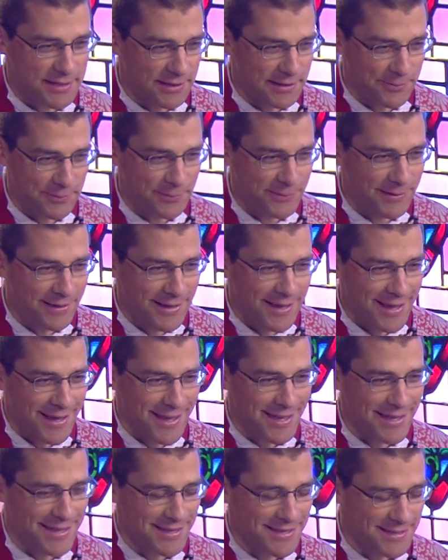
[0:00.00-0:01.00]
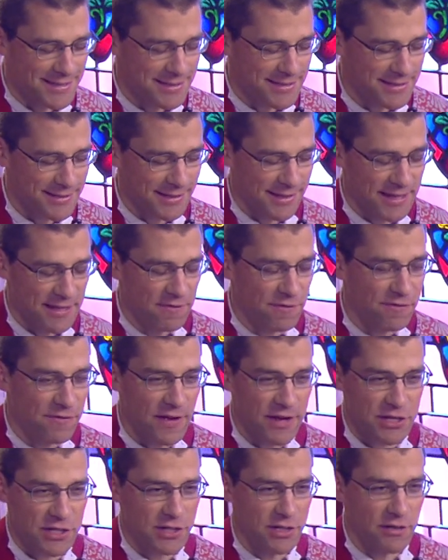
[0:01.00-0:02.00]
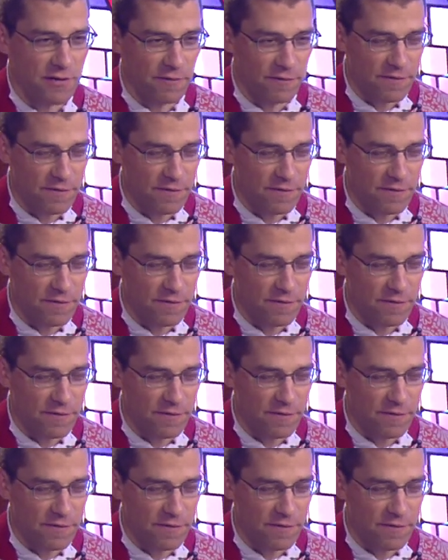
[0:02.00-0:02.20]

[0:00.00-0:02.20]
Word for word: him. His confession of